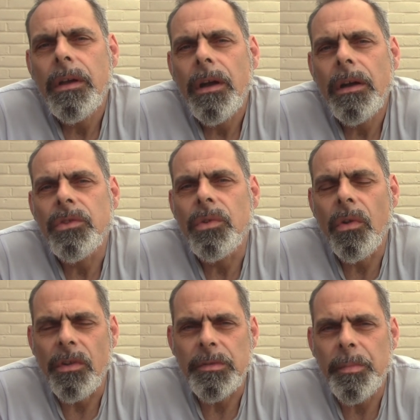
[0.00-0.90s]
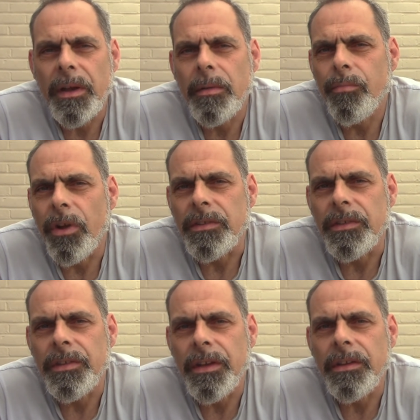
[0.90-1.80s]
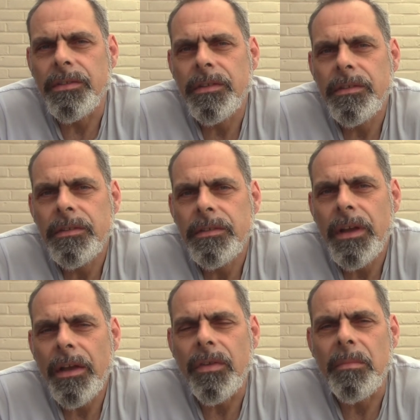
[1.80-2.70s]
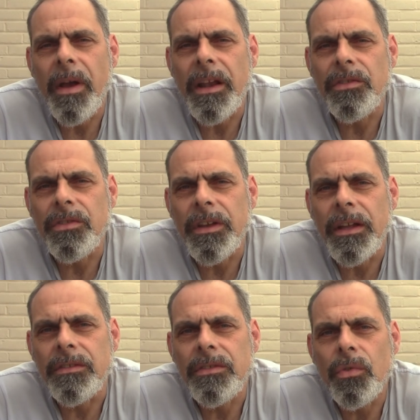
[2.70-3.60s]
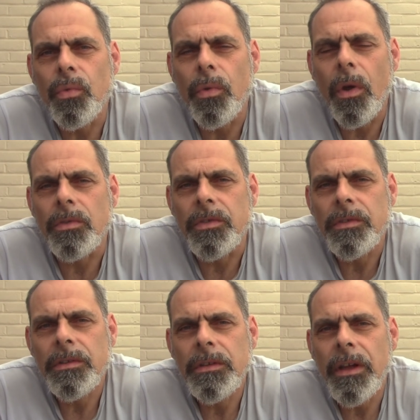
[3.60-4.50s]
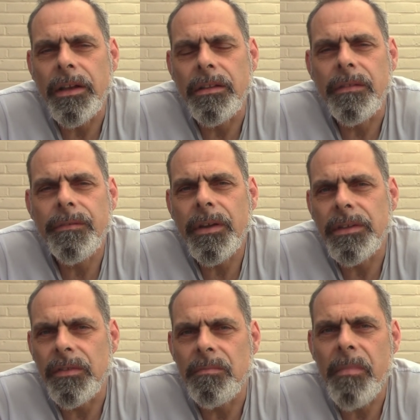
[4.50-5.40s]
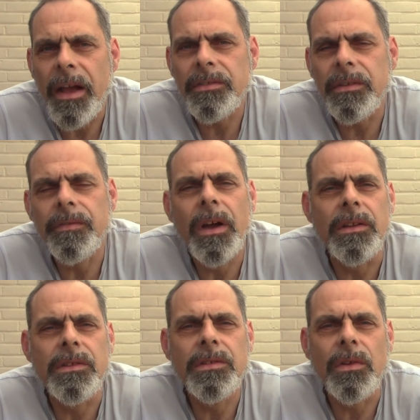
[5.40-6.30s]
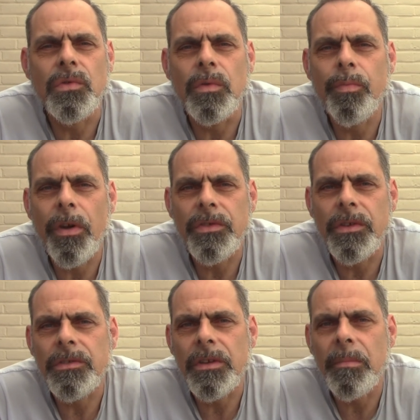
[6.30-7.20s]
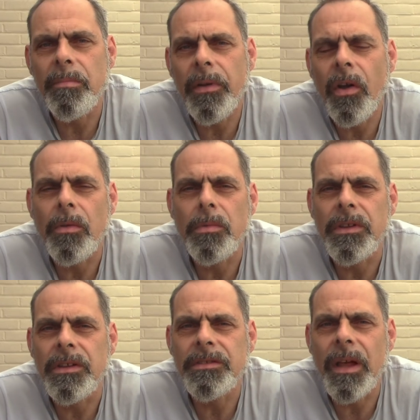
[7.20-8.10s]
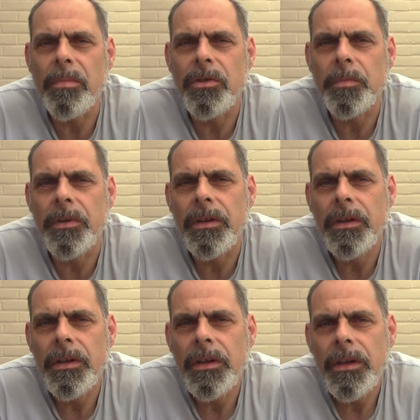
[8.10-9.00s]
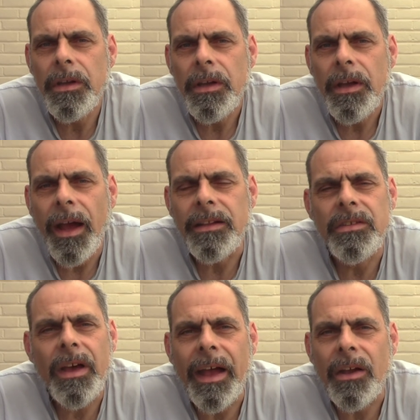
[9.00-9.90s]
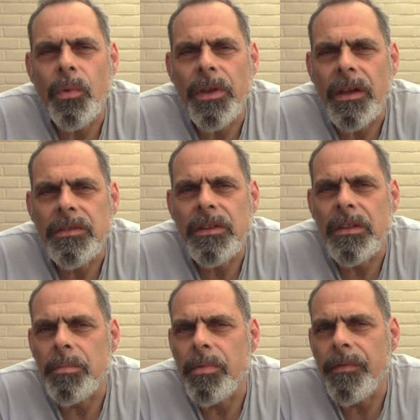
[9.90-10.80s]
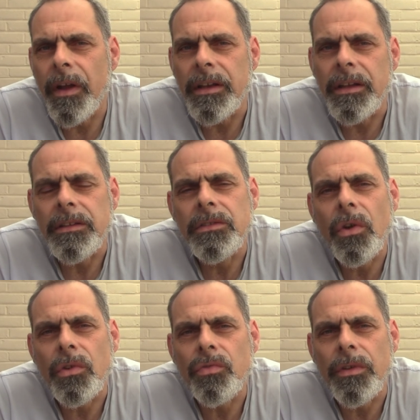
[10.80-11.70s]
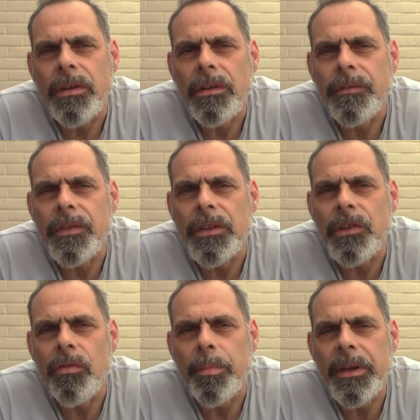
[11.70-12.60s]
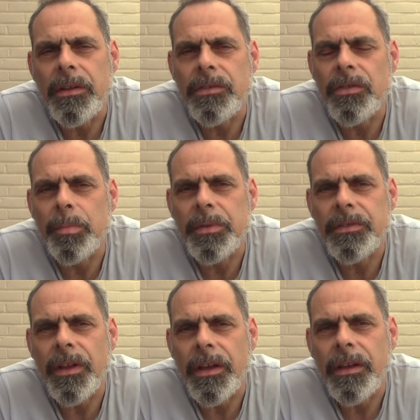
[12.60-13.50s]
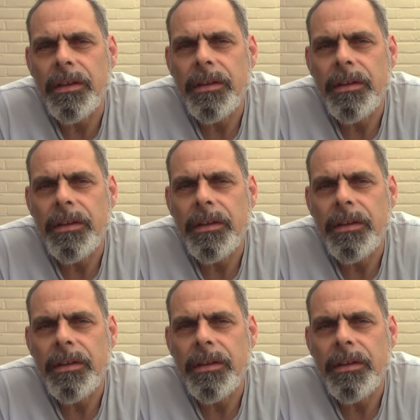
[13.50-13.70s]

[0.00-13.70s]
I do not expect Brexiteers, having managed against all odds and in the face of massive and social pressure to comply with the establishment and to acquiesce to the prevailing doctrine of the European superstate,